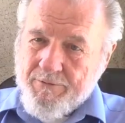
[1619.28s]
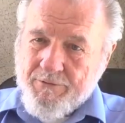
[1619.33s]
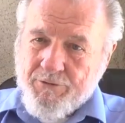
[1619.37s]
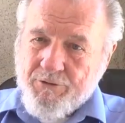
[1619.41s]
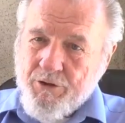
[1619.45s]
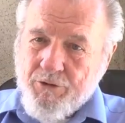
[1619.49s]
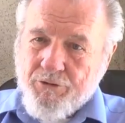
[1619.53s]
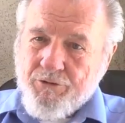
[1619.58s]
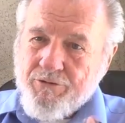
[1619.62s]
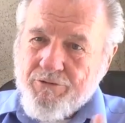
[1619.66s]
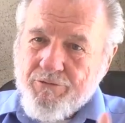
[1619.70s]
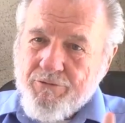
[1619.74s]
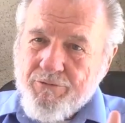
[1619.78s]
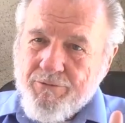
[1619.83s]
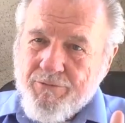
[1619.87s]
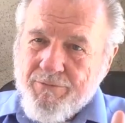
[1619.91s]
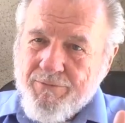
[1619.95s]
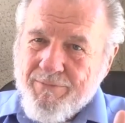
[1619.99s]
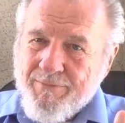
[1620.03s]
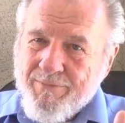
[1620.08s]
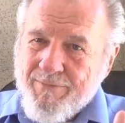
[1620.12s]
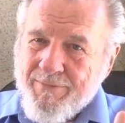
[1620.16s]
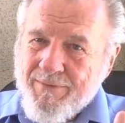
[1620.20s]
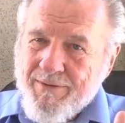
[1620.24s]
Just
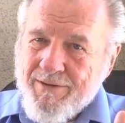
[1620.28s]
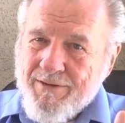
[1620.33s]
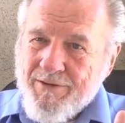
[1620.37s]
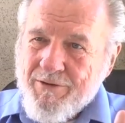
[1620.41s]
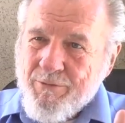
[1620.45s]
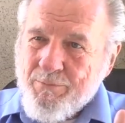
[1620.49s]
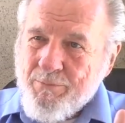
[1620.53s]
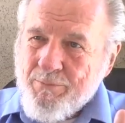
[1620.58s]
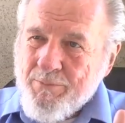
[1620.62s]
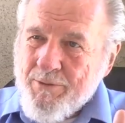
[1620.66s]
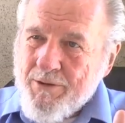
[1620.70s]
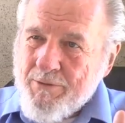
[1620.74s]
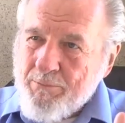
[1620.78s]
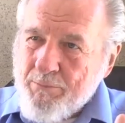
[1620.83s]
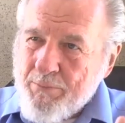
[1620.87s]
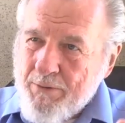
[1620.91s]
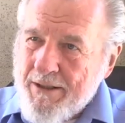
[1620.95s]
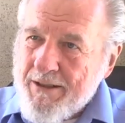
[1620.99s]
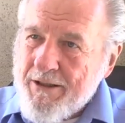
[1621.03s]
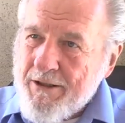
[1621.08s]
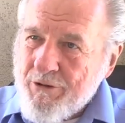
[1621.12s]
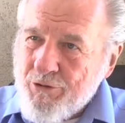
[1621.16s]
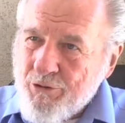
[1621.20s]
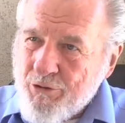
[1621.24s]

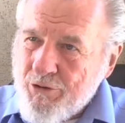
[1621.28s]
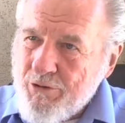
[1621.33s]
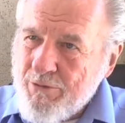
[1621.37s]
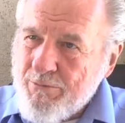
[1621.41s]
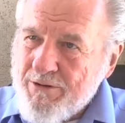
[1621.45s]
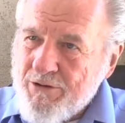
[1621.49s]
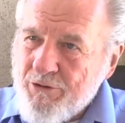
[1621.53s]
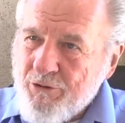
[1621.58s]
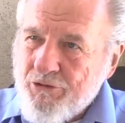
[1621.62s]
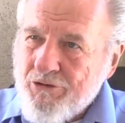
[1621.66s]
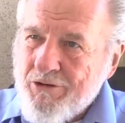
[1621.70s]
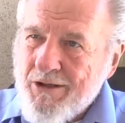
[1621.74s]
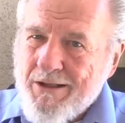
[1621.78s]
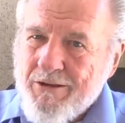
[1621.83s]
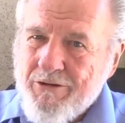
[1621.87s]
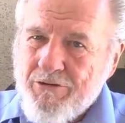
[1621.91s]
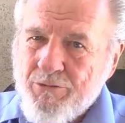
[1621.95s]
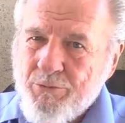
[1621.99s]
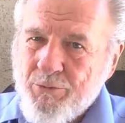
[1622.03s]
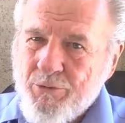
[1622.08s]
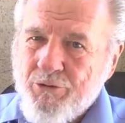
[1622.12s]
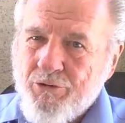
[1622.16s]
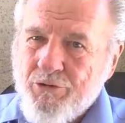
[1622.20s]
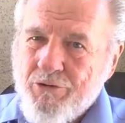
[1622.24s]
plain human
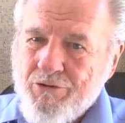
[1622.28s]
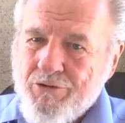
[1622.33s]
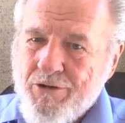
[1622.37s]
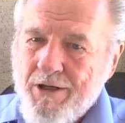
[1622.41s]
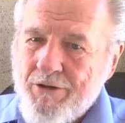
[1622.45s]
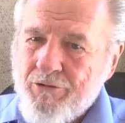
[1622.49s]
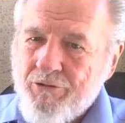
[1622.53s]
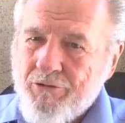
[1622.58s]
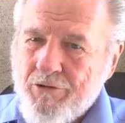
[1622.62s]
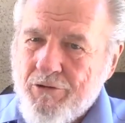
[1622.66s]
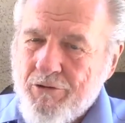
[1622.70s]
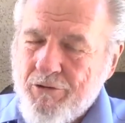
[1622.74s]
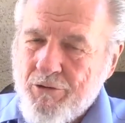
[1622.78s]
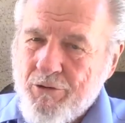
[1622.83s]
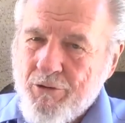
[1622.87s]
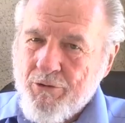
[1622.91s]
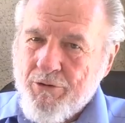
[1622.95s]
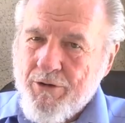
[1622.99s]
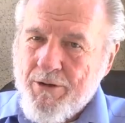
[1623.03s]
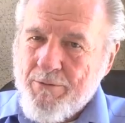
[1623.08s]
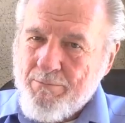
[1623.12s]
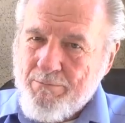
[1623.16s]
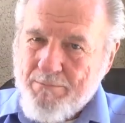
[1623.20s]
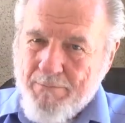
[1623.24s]
sense would suggest to
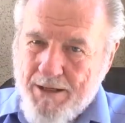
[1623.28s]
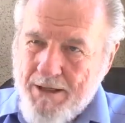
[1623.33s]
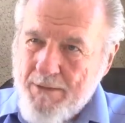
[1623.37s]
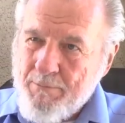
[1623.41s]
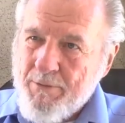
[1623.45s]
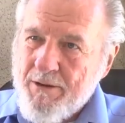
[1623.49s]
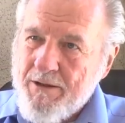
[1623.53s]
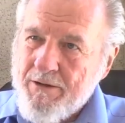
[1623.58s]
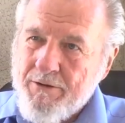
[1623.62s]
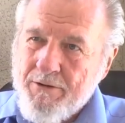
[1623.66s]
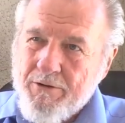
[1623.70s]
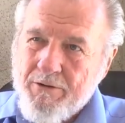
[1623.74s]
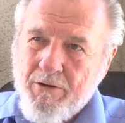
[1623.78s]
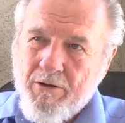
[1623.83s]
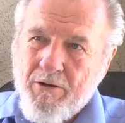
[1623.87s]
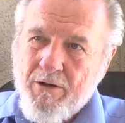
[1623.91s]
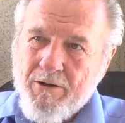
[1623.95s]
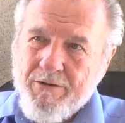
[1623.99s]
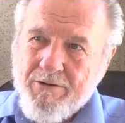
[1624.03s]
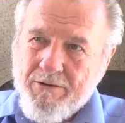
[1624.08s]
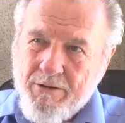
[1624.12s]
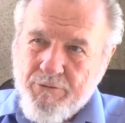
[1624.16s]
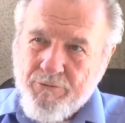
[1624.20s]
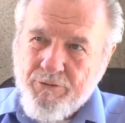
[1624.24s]
that maybe there
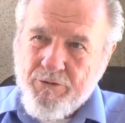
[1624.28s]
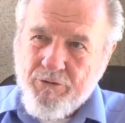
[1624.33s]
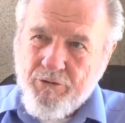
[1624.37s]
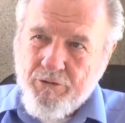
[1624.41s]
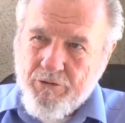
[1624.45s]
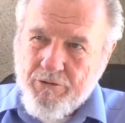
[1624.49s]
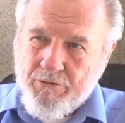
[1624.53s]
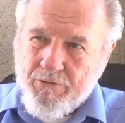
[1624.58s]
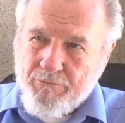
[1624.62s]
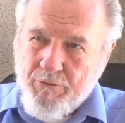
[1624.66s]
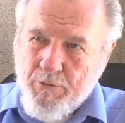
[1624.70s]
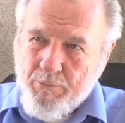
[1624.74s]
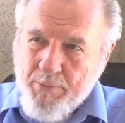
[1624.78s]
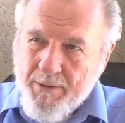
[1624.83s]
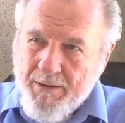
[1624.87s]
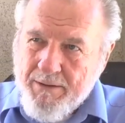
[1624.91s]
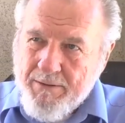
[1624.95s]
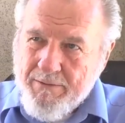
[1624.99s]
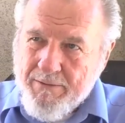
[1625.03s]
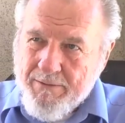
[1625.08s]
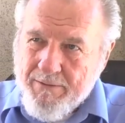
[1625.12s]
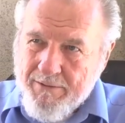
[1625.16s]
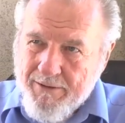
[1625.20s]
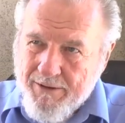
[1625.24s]
are differences of
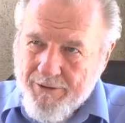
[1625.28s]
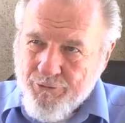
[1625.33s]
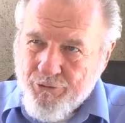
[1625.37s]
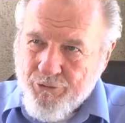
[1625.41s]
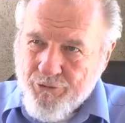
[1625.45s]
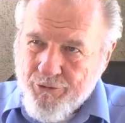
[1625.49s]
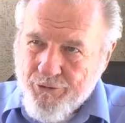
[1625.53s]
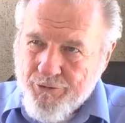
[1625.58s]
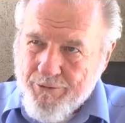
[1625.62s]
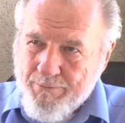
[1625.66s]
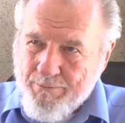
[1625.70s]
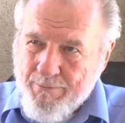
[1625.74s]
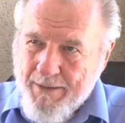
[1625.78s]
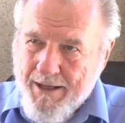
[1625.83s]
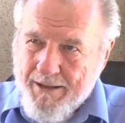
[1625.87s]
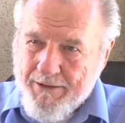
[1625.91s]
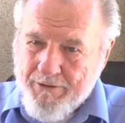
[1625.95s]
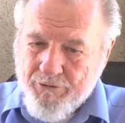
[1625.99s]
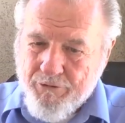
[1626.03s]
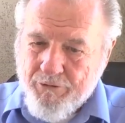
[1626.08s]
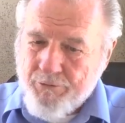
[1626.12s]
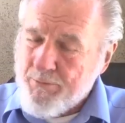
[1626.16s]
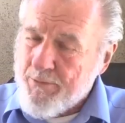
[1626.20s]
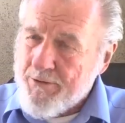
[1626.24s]
opinion on certain
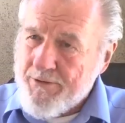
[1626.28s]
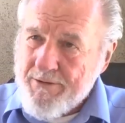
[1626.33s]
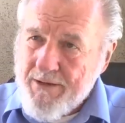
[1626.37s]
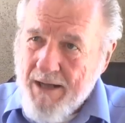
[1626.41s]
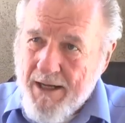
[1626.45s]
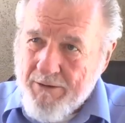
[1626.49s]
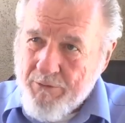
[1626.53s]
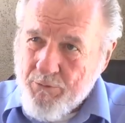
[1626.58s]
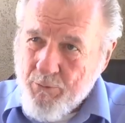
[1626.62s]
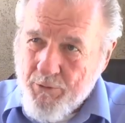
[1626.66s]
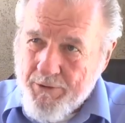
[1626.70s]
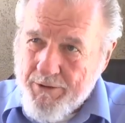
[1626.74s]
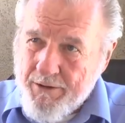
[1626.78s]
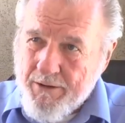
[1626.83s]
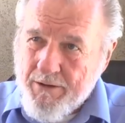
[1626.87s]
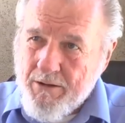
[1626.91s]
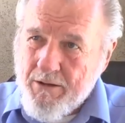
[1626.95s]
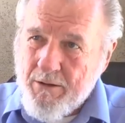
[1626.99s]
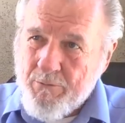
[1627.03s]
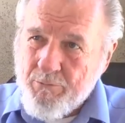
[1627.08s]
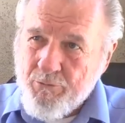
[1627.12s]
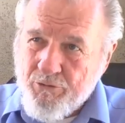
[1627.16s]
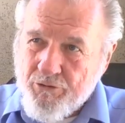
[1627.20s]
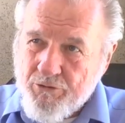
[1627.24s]
matters, but not when it
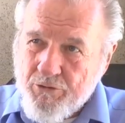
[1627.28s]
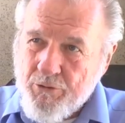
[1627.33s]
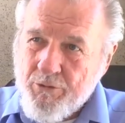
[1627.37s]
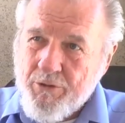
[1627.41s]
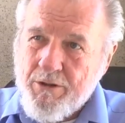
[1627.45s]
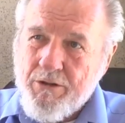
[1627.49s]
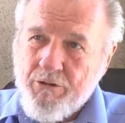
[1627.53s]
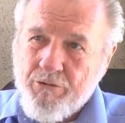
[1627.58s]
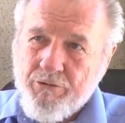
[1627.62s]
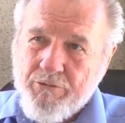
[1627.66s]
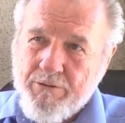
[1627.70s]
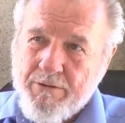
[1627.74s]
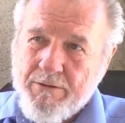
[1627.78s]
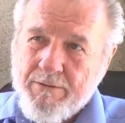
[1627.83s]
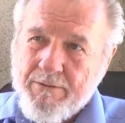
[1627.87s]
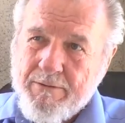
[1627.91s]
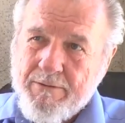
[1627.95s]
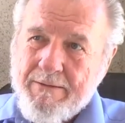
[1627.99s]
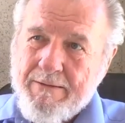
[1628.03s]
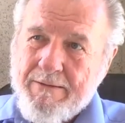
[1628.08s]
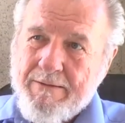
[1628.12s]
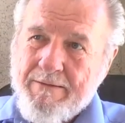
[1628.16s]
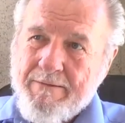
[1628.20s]
comes to Israel.